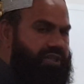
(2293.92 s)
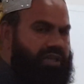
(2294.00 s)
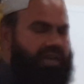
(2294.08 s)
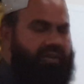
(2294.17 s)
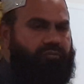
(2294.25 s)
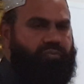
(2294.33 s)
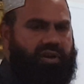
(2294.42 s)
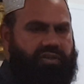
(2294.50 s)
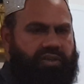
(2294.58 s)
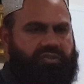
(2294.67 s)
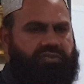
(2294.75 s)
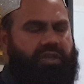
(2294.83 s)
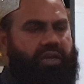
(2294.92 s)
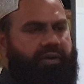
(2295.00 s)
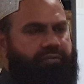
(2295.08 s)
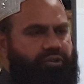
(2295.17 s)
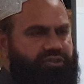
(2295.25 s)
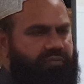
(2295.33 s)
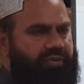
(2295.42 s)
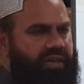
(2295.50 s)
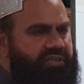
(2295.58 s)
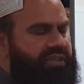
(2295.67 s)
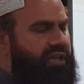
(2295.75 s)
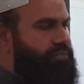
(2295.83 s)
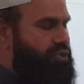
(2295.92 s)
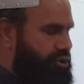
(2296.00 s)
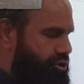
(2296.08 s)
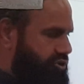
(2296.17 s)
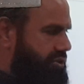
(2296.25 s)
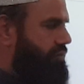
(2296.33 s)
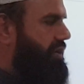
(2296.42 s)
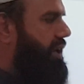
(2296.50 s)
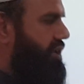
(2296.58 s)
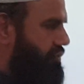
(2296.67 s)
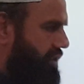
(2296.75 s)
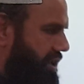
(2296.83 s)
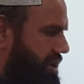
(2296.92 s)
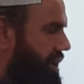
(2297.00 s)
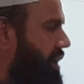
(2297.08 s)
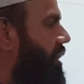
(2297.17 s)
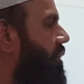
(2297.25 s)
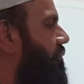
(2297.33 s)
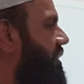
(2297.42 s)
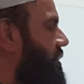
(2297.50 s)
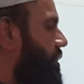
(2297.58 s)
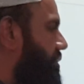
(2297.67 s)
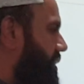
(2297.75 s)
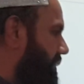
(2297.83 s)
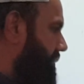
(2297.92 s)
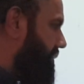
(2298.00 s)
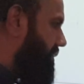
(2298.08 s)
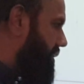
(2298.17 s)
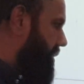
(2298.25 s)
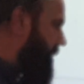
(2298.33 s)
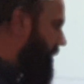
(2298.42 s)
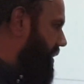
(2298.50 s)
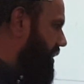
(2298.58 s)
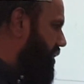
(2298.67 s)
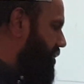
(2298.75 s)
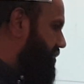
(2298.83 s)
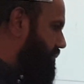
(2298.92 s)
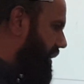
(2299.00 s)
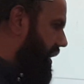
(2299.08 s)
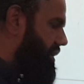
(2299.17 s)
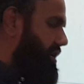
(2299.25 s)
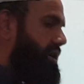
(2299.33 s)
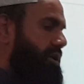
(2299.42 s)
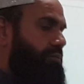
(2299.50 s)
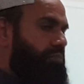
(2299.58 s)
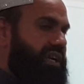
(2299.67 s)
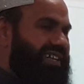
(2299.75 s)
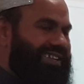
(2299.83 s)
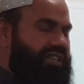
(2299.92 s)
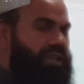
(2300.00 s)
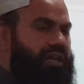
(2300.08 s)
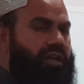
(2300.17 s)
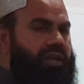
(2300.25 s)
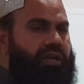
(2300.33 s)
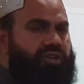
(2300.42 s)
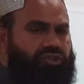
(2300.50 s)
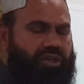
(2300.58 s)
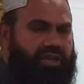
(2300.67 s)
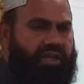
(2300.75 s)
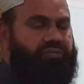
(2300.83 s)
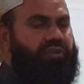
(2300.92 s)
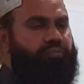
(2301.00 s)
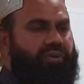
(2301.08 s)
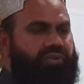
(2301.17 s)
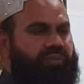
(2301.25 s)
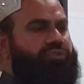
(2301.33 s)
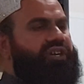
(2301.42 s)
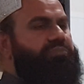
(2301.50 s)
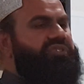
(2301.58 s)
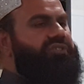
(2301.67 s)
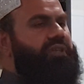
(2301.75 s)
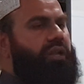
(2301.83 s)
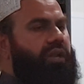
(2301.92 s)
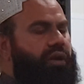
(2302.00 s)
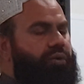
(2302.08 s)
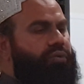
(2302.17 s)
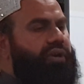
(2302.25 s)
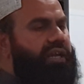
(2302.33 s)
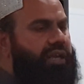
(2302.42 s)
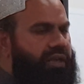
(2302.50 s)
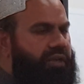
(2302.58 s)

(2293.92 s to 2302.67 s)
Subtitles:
of brothers of Yusuf alayhi salam to Yusuf and his father was out of respect. But in the Sharia of the Prophet Muhammad sallallahu alaihi